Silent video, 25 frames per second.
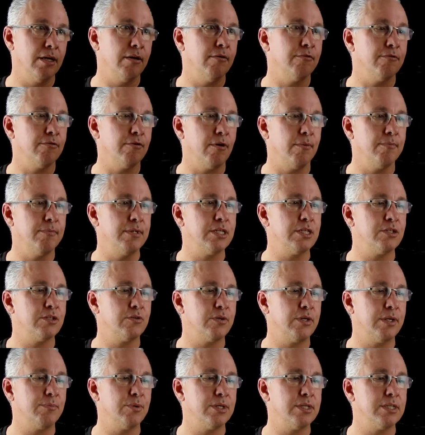from this
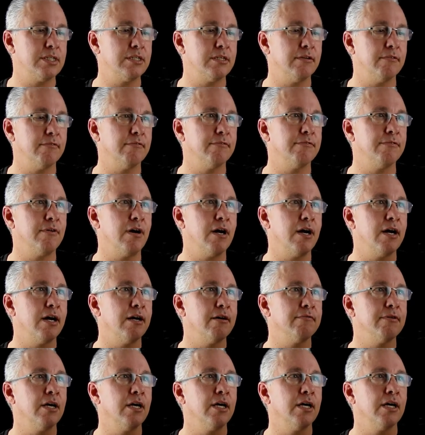
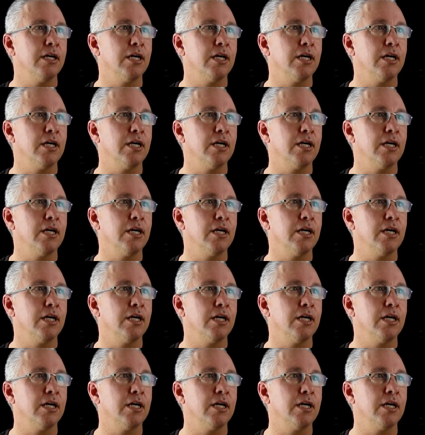3.75